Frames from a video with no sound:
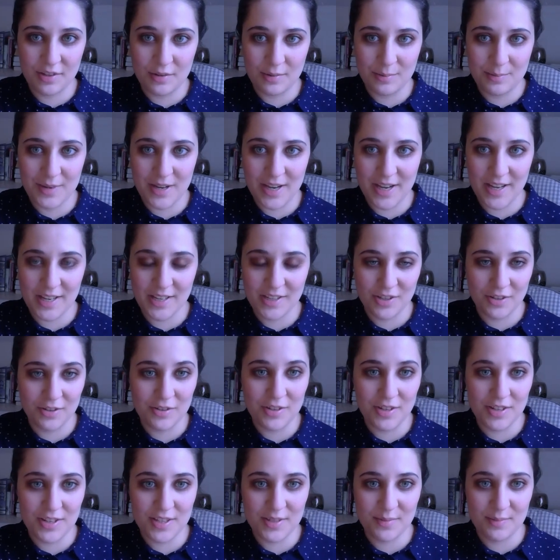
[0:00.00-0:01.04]
by Dodie
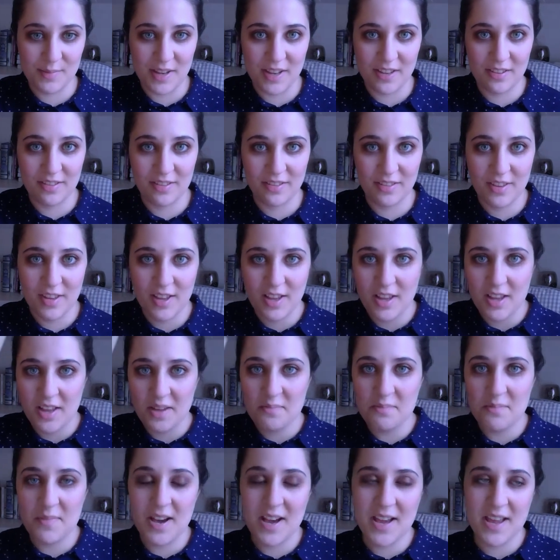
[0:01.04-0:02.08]
Smith.
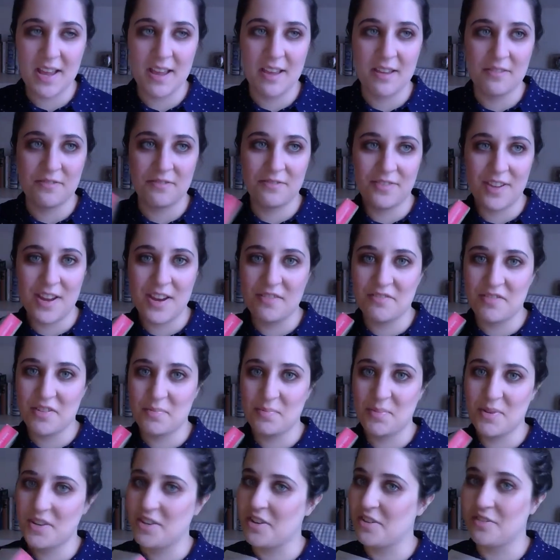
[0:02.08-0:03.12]
My favorite
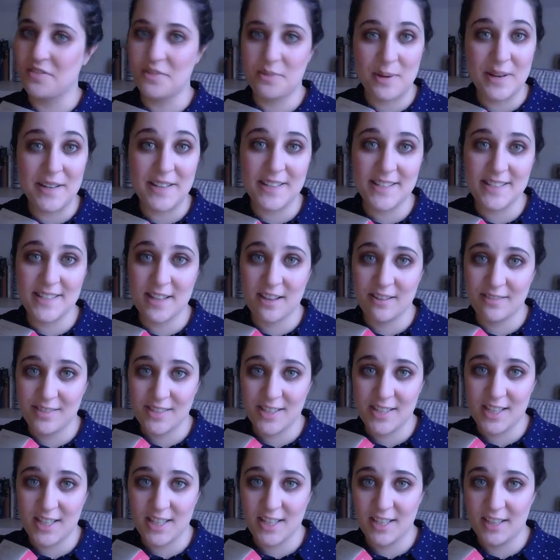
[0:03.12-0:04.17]
book of
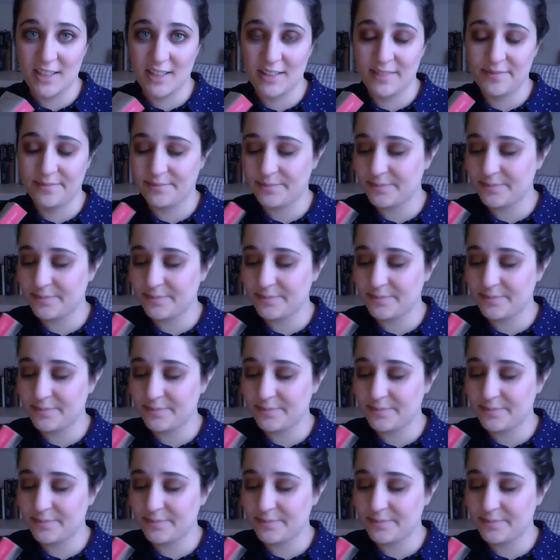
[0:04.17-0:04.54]
2017.